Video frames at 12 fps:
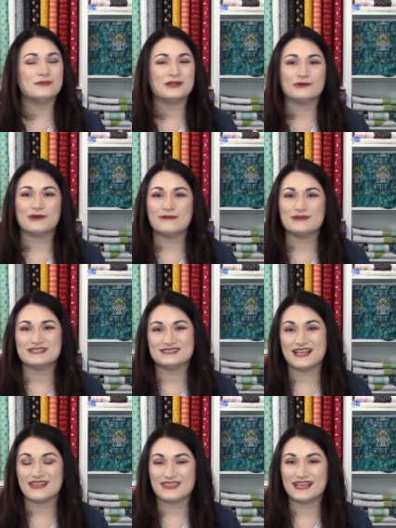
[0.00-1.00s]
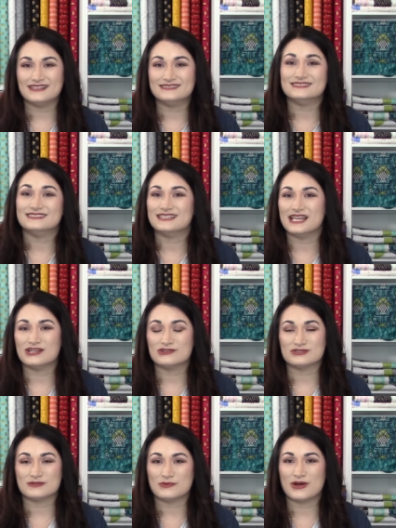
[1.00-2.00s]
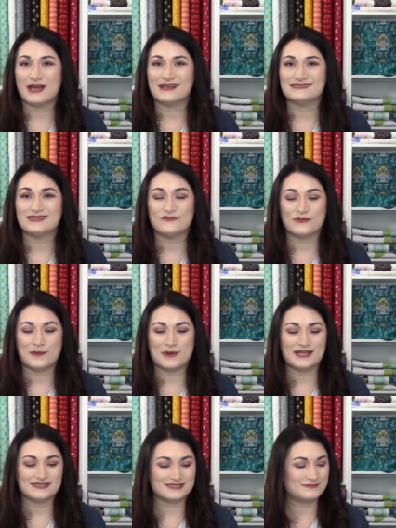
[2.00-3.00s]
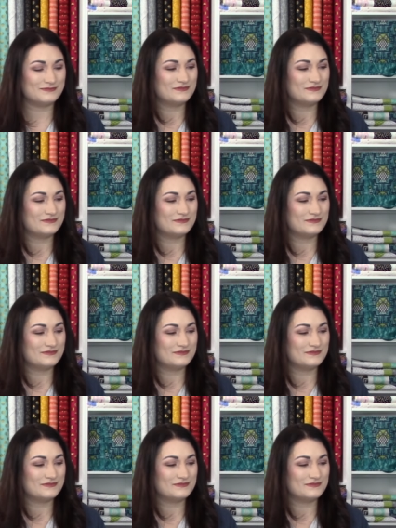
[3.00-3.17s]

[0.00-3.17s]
but a great way to say thanks is to get your supplies from us.